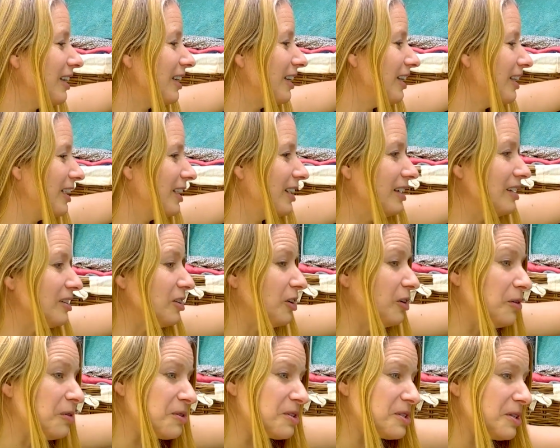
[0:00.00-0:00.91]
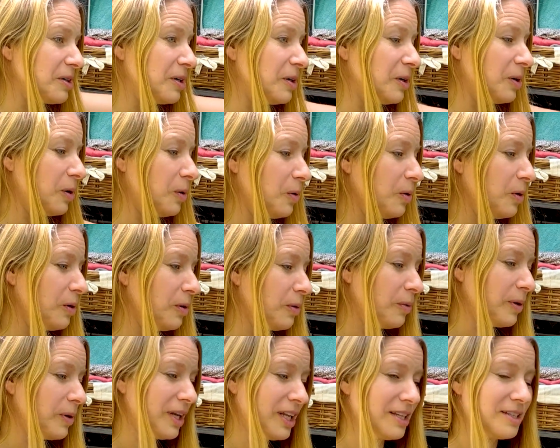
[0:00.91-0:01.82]
And also,
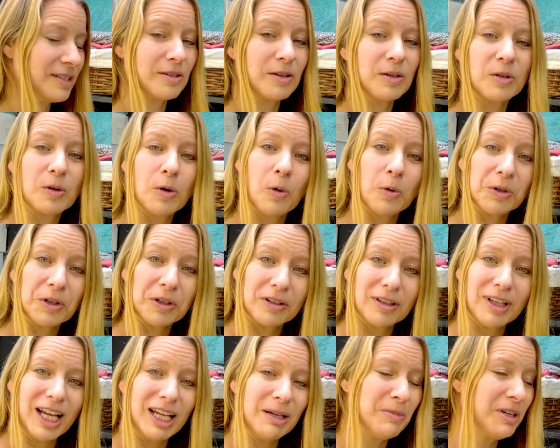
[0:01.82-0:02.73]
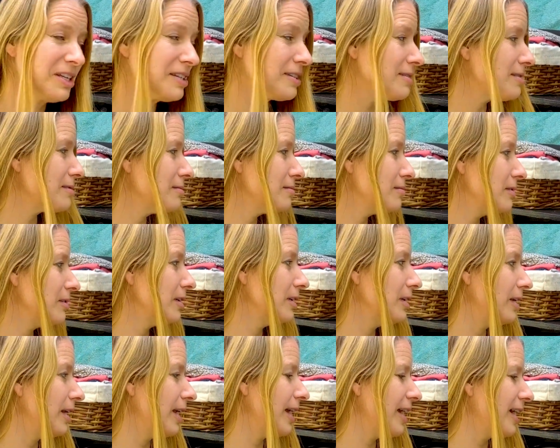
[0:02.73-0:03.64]
when it's colder climates,
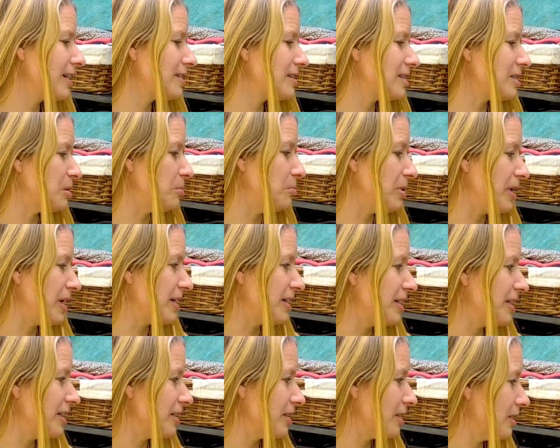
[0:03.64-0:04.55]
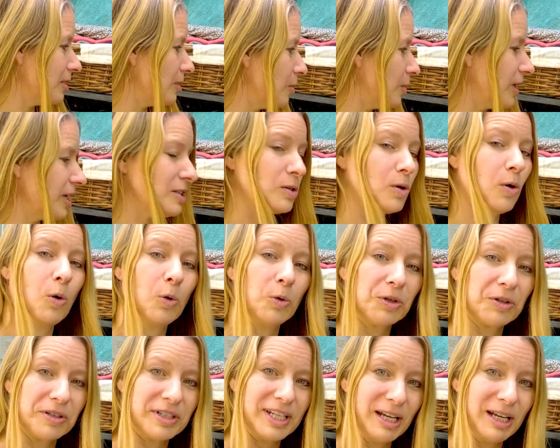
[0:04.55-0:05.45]
it acts as a barrier when it's
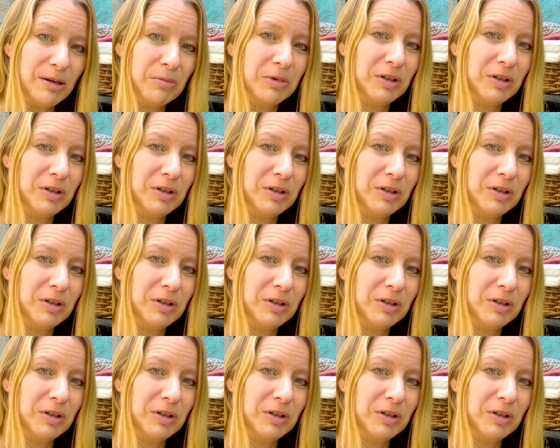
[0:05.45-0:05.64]
colder down